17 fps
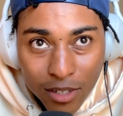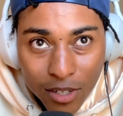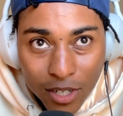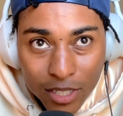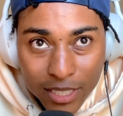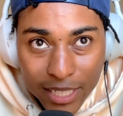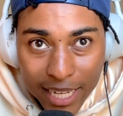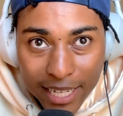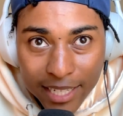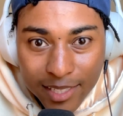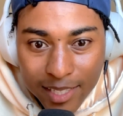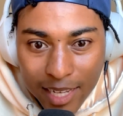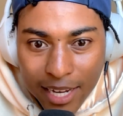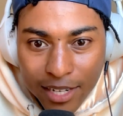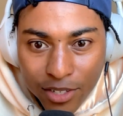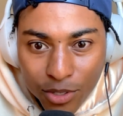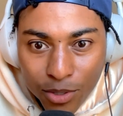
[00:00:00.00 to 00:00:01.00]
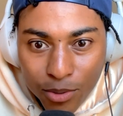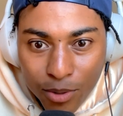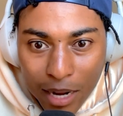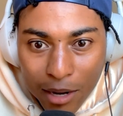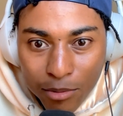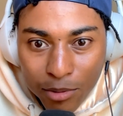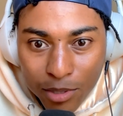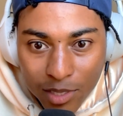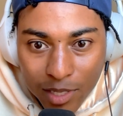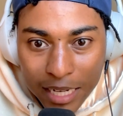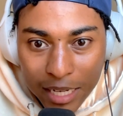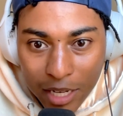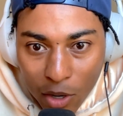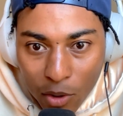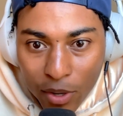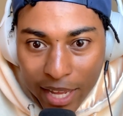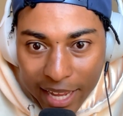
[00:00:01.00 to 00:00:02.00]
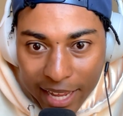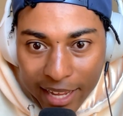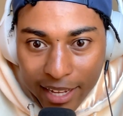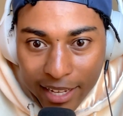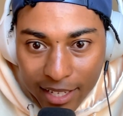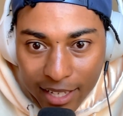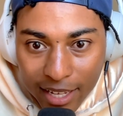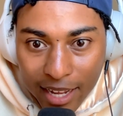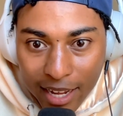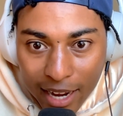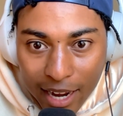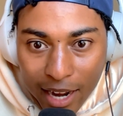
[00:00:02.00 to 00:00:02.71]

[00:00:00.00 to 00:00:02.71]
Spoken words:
our dates I knew I was like, okay, yeah,